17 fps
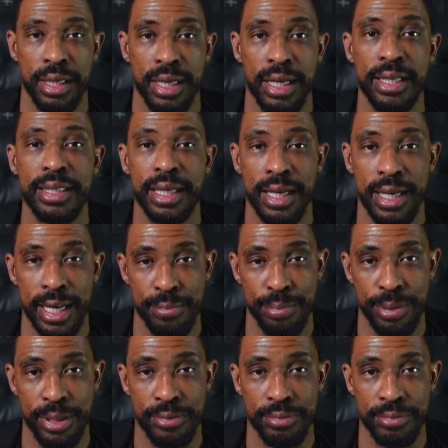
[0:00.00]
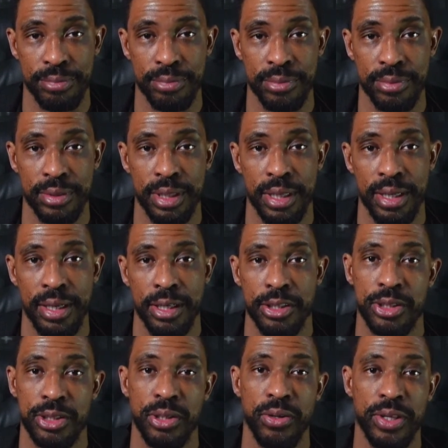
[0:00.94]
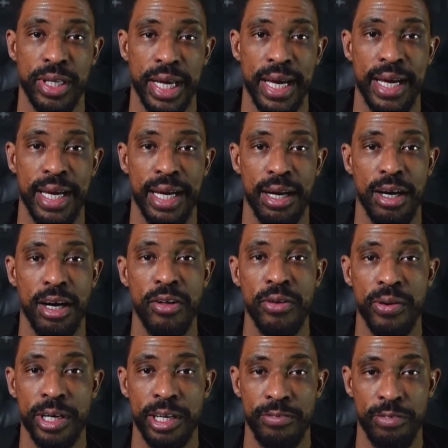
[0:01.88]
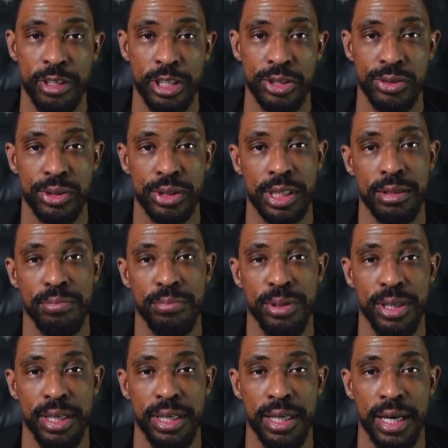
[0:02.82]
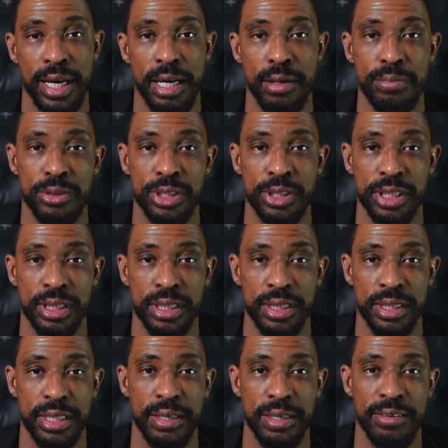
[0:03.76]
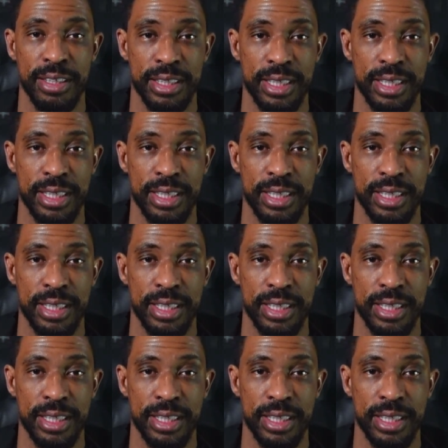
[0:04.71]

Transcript: hit the like button so that other individuals can be able to get